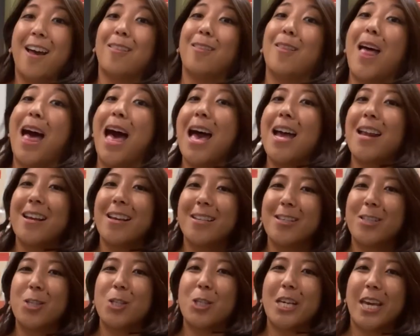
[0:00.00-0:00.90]
lot
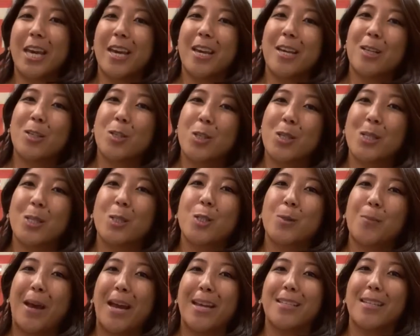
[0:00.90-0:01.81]
has changed
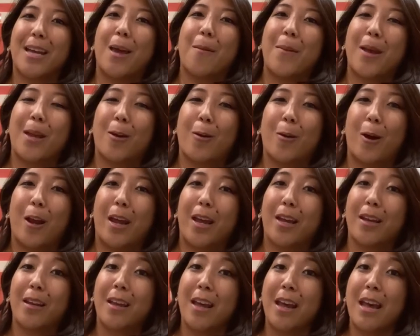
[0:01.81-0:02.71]
since my time at
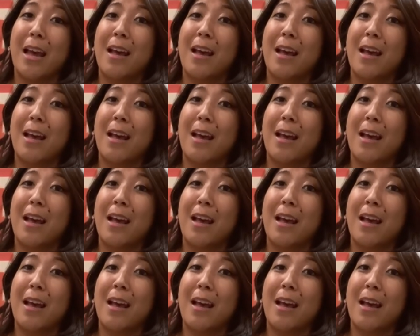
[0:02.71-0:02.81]
Grant.